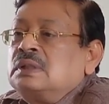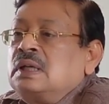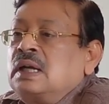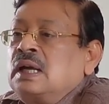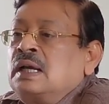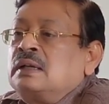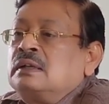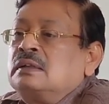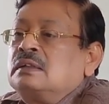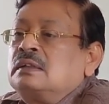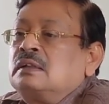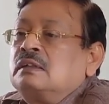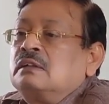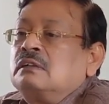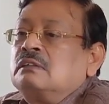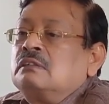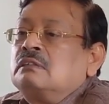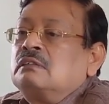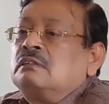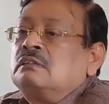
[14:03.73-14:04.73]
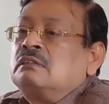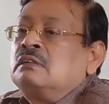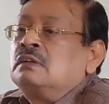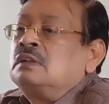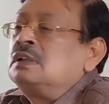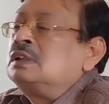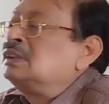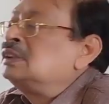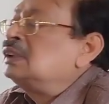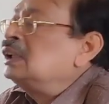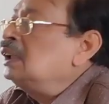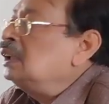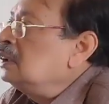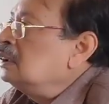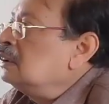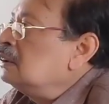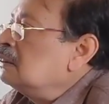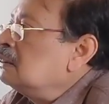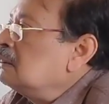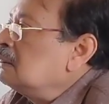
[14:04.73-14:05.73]
and we will
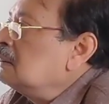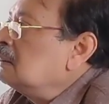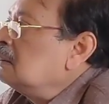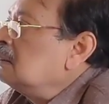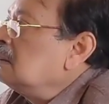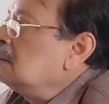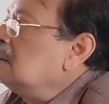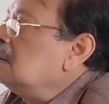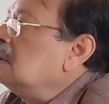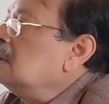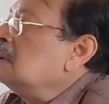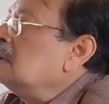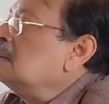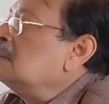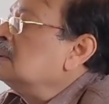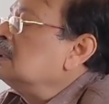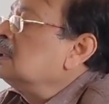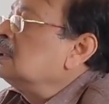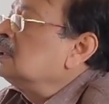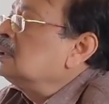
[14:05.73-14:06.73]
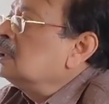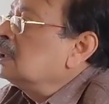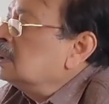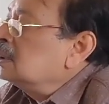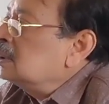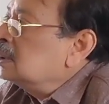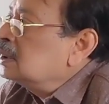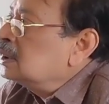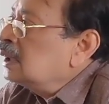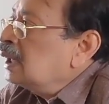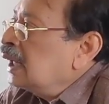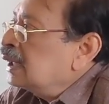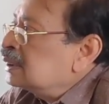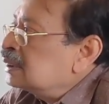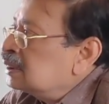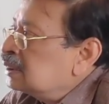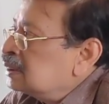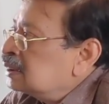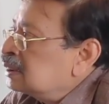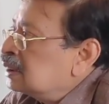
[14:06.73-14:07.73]
see whether there is an
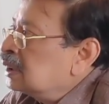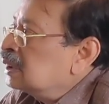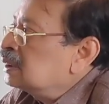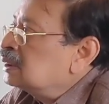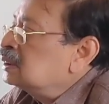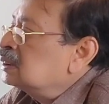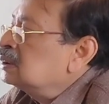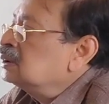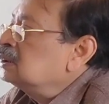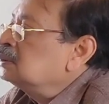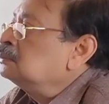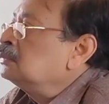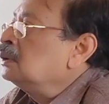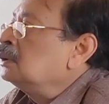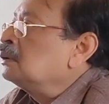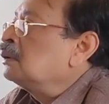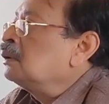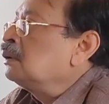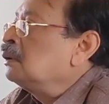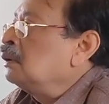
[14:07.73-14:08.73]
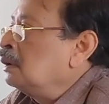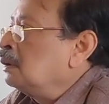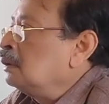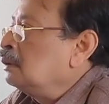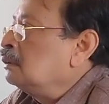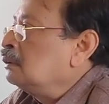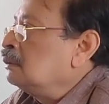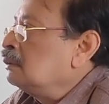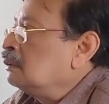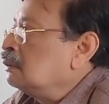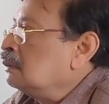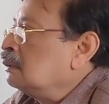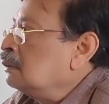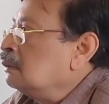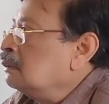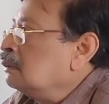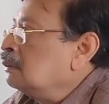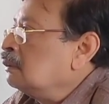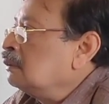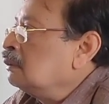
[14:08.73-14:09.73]
acid secretion is more or
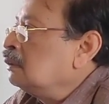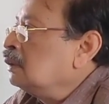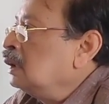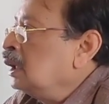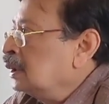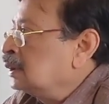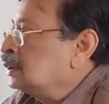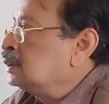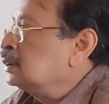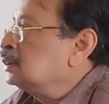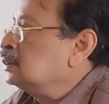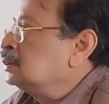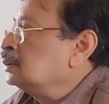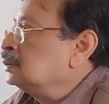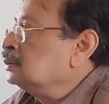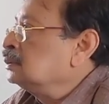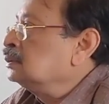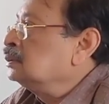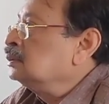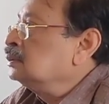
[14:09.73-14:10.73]
less.